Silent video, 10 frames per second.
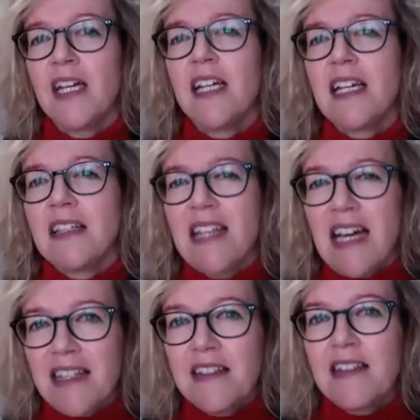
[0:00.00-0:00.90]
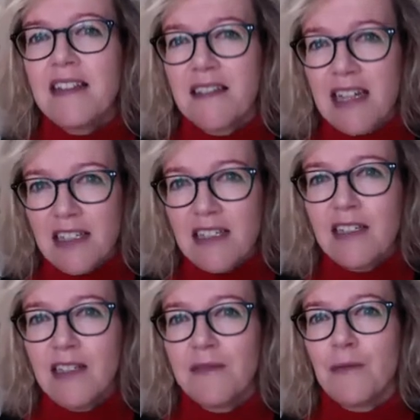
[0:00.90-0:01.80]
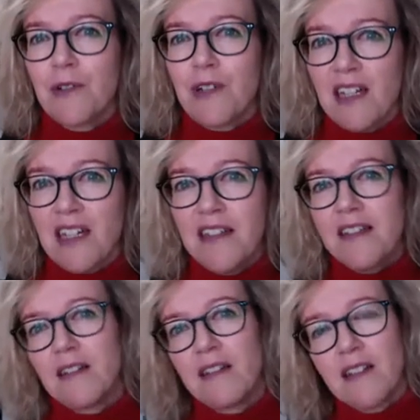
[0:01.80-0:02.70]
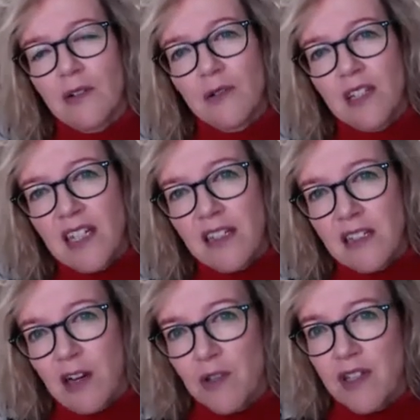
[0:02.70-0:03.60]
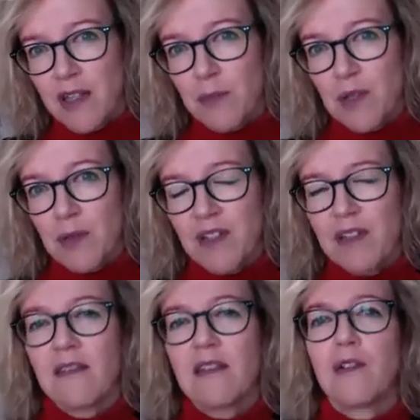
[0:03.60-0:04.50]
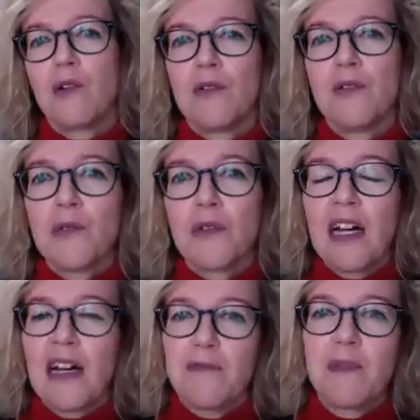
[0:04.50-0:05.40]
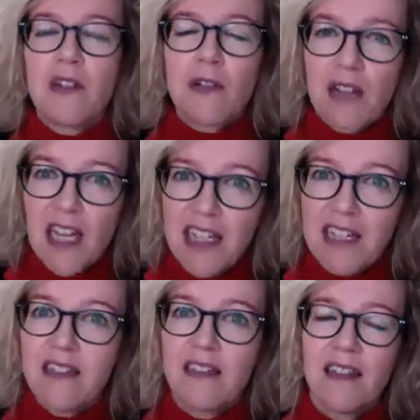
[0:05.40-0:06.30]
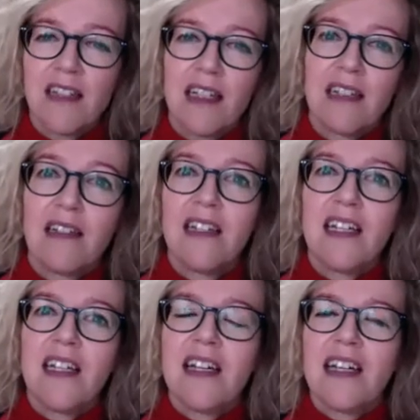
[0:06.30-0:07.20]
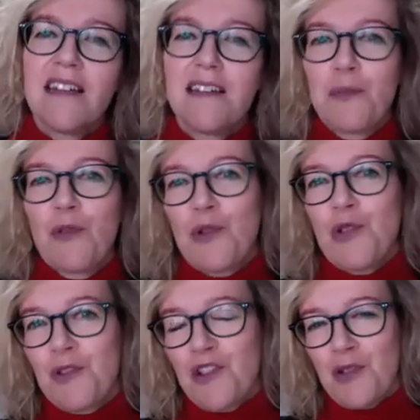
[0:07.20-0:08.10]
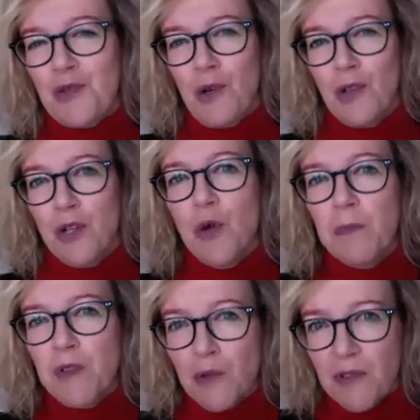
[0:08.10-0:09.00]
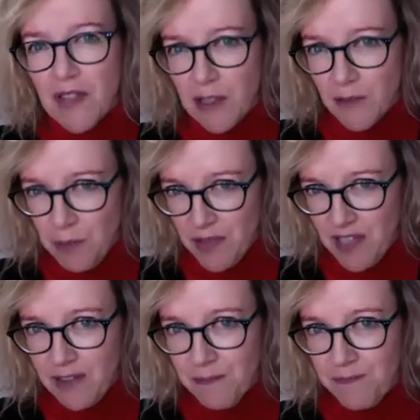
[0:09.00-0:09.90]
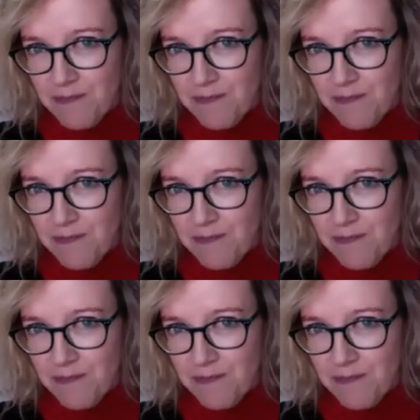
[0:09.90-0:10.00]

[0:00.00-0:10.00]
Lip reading: And that's exactly where I started to dig down deeper, because I also have been trained in an approach which is called hypnotherapy.